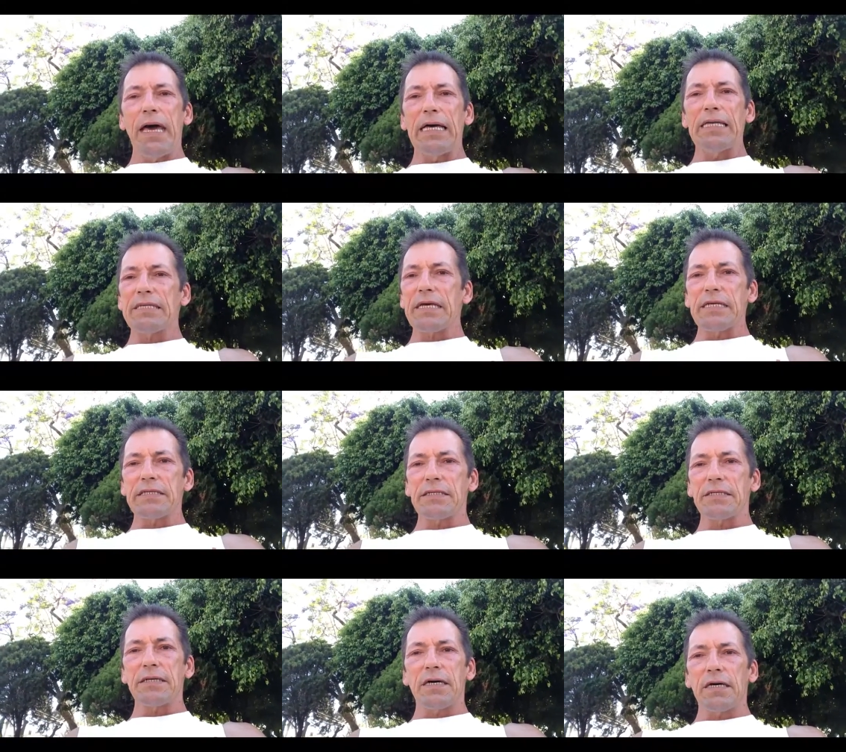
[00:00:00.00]
It's
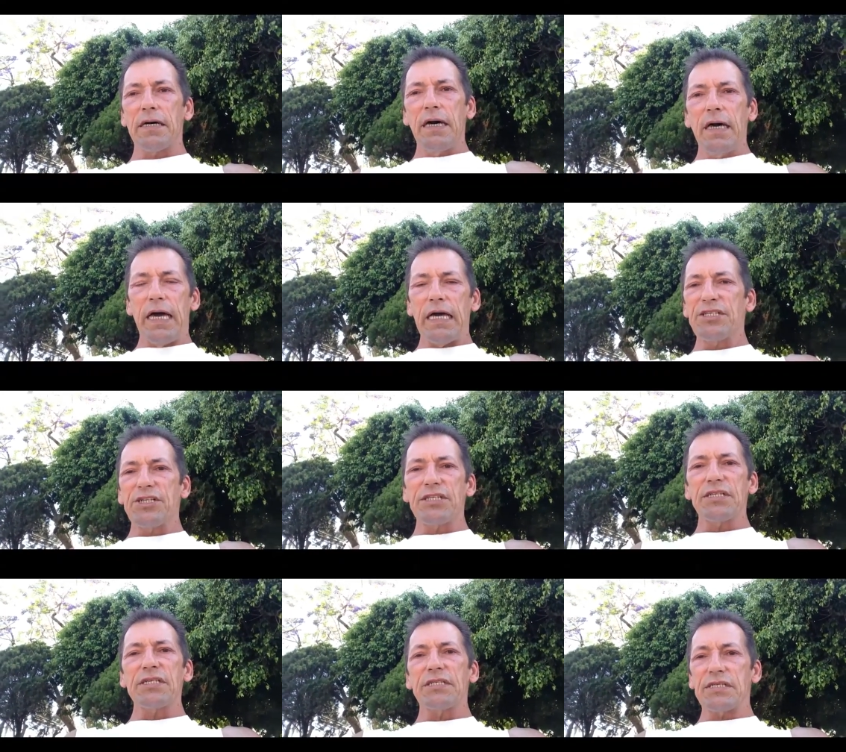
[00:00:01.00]
it's uh, it's
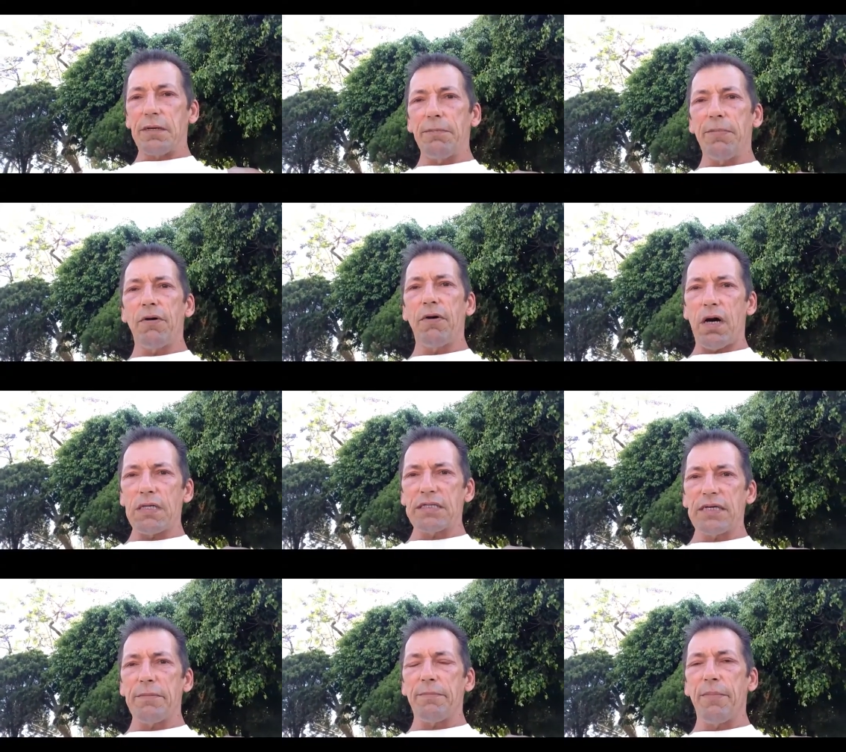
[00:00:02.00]
just a simple
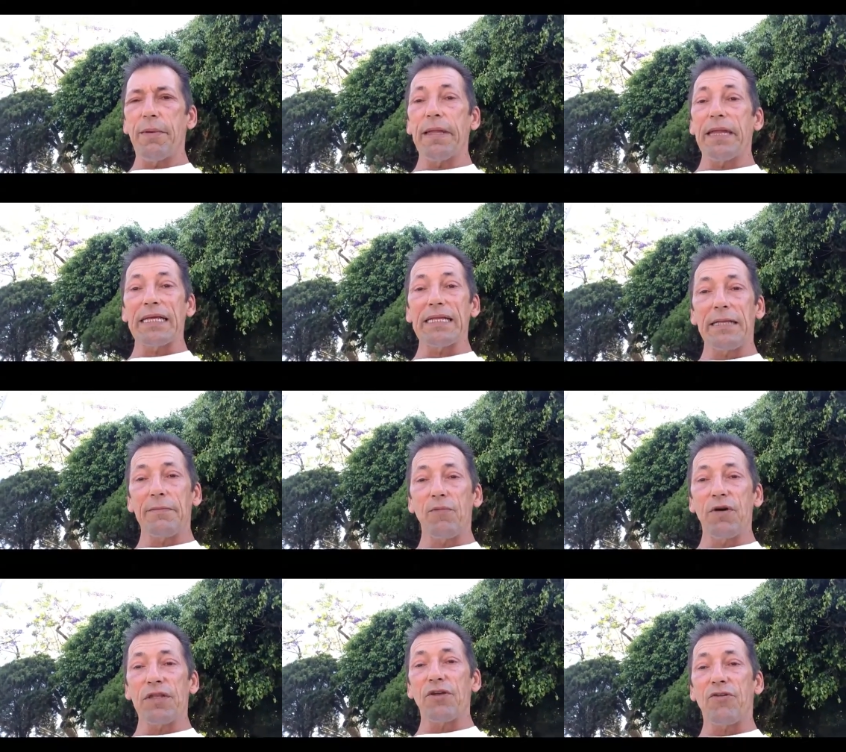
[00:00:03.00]
concept. With it,
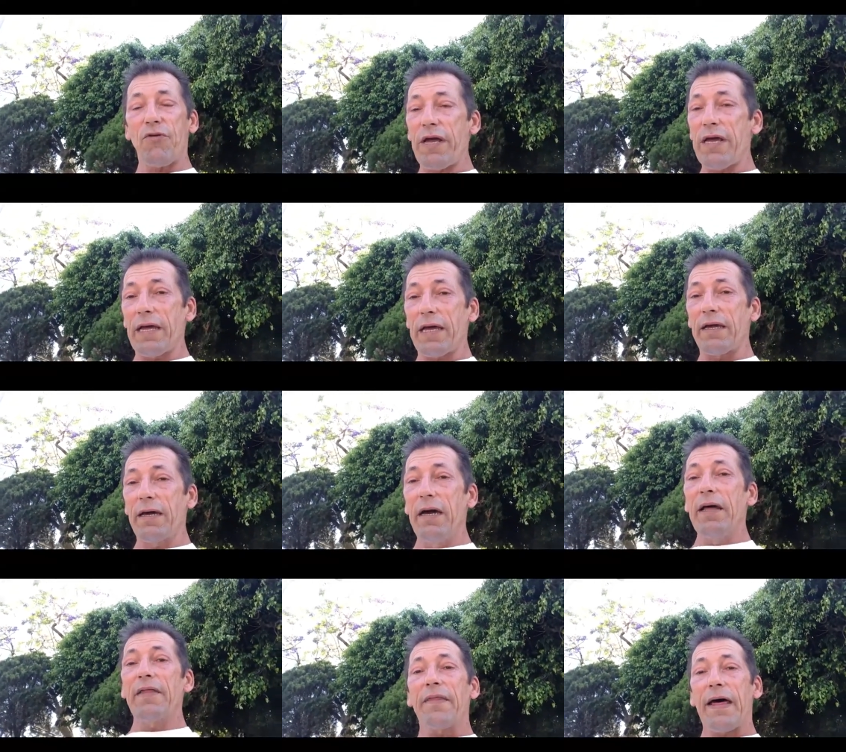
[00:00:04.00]
with the training,
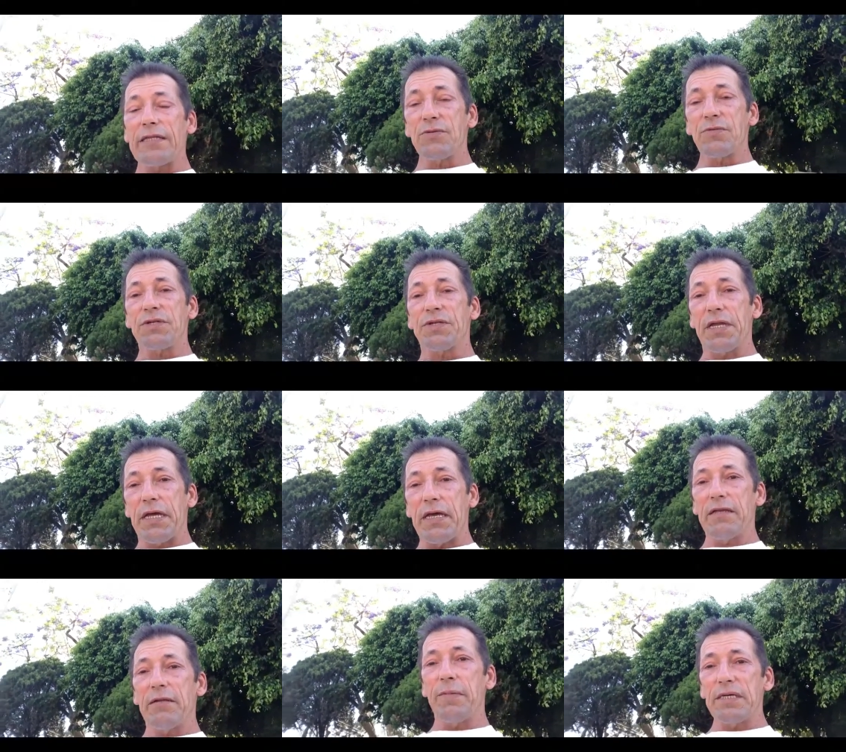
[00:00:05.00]
that's what you
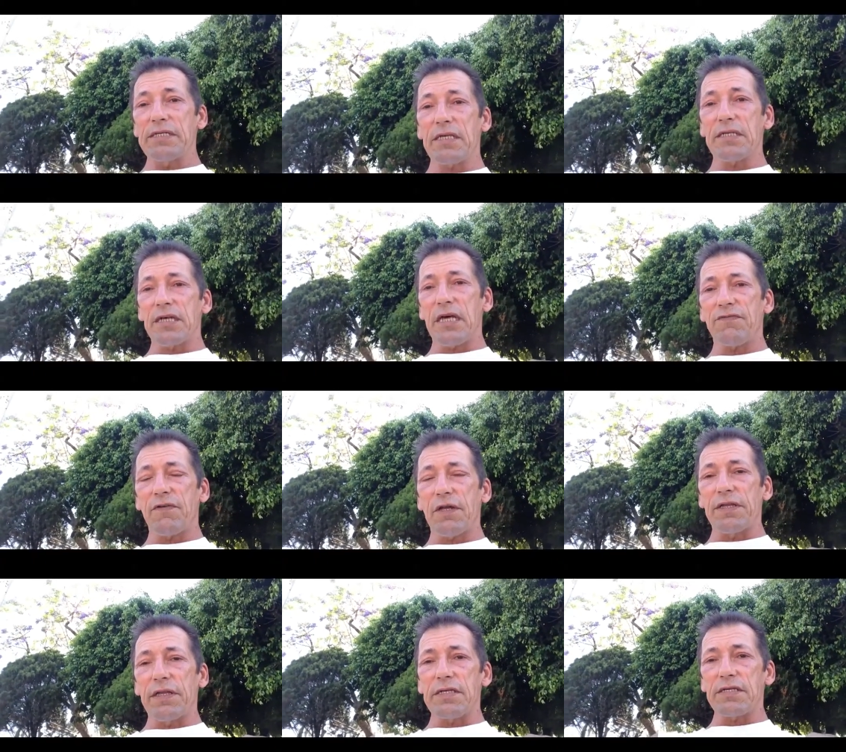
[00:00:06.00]
need to be
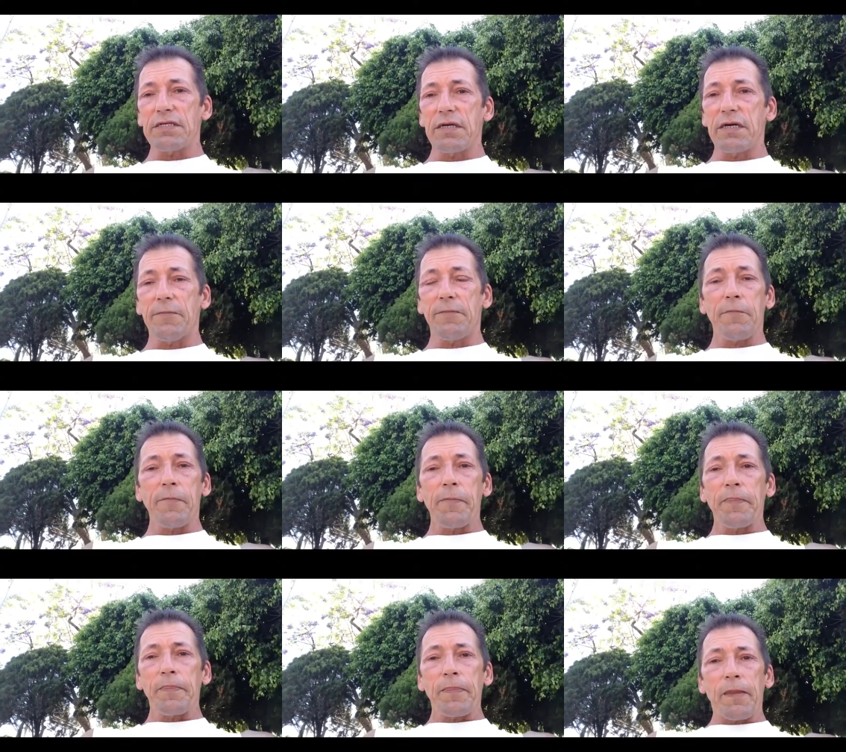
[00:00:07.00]
successful in this. Uh,
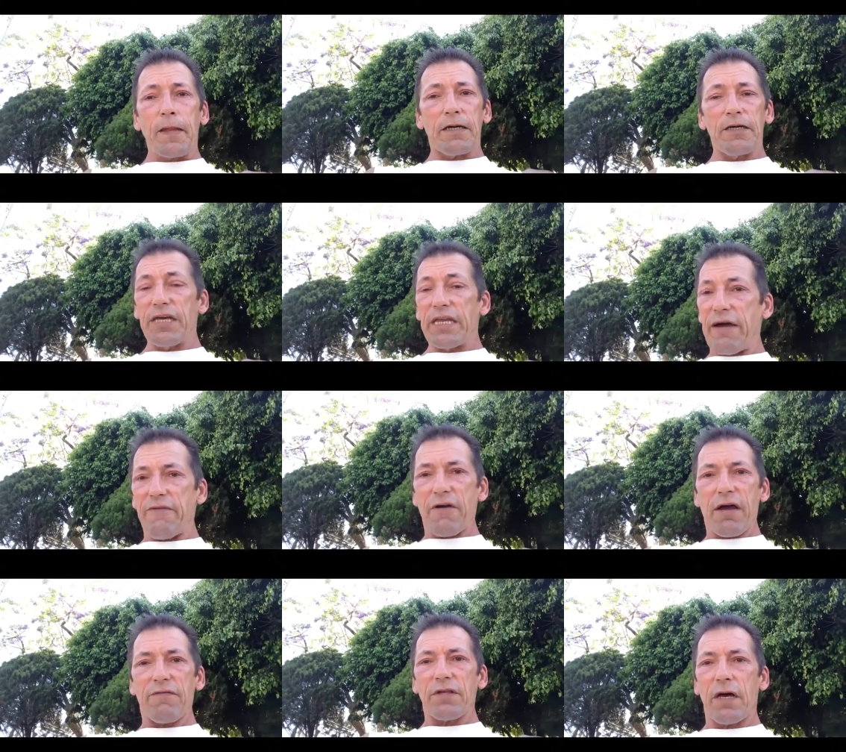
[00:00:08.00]
you
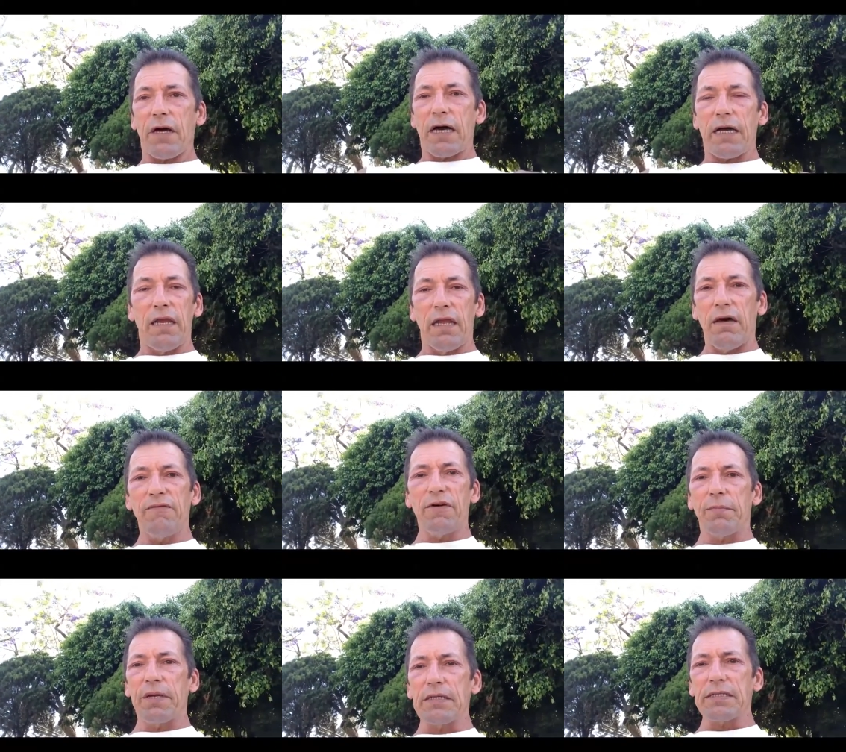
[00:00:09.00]
never have to. I love
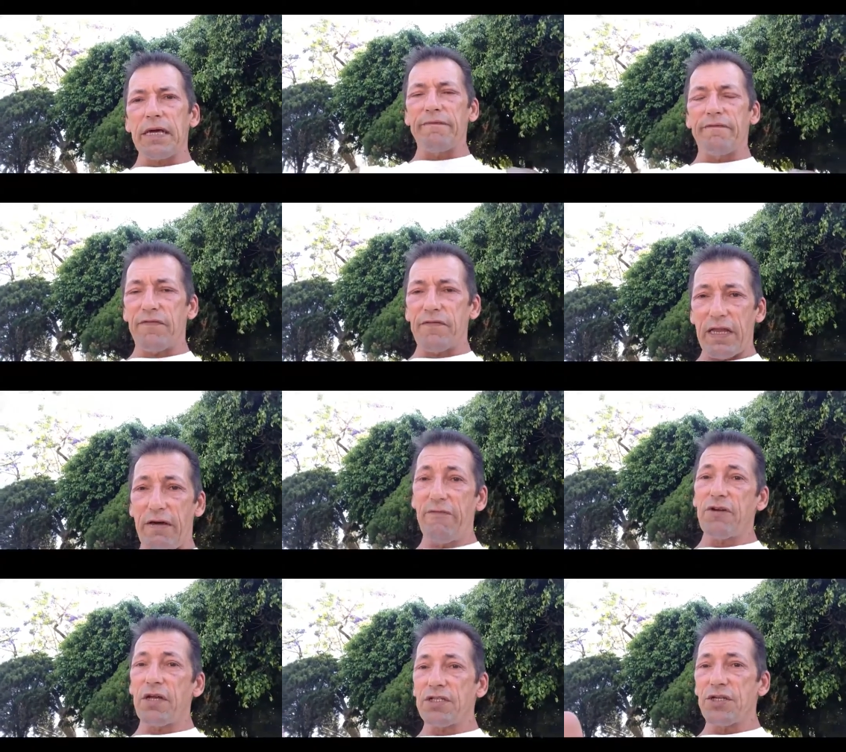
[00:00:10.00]
it because I've
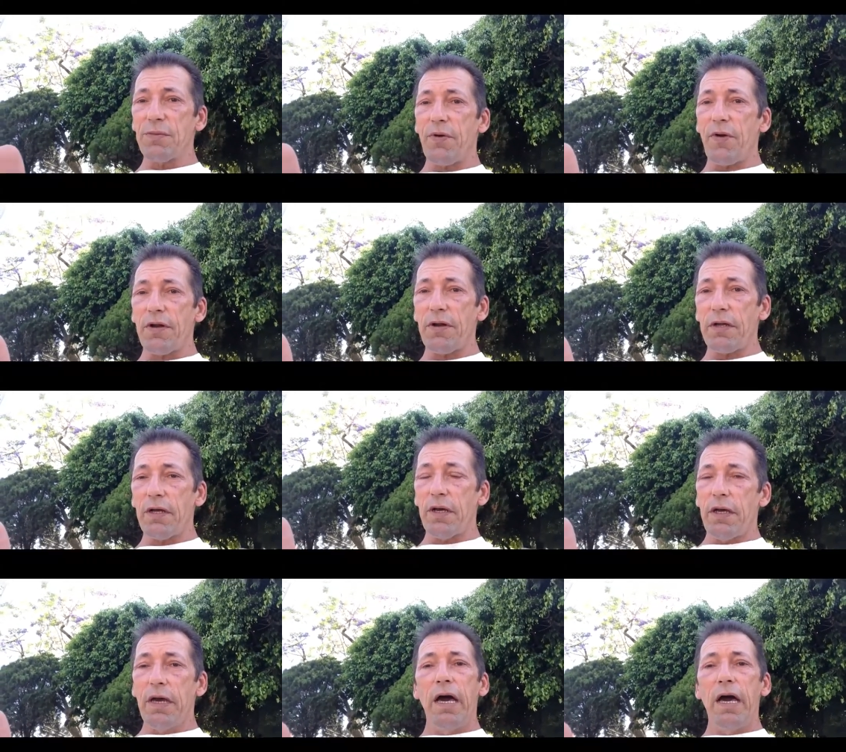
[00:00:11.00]
never touched a product.